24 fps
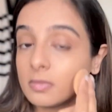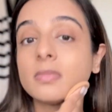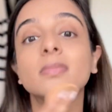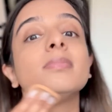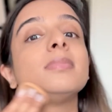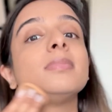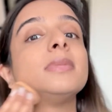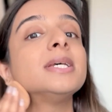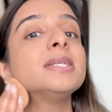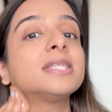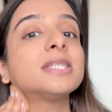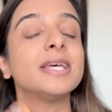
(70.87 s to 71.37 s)

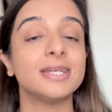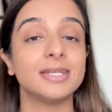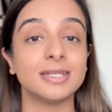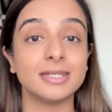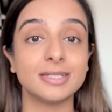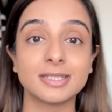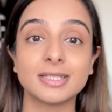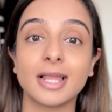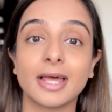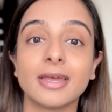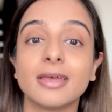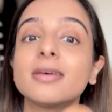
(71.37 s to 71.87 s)
This is
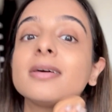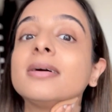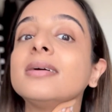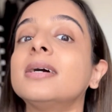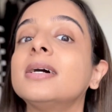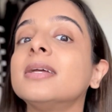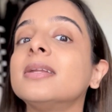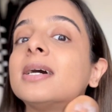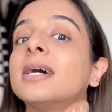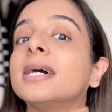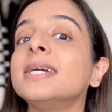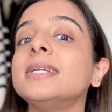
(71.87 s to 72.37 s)
like
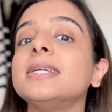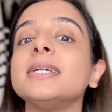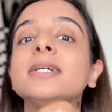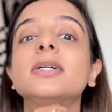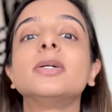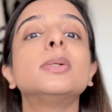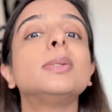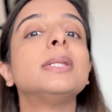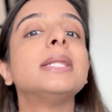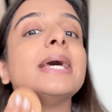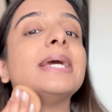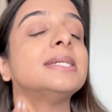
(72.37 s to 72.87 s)
an ideal
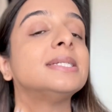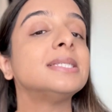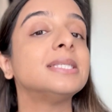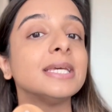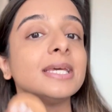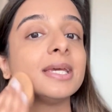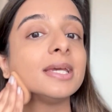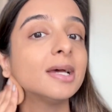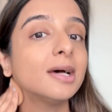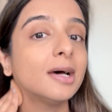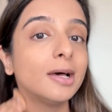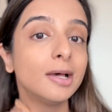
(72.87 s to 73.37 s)

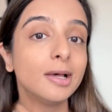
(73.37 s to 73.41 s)
lazy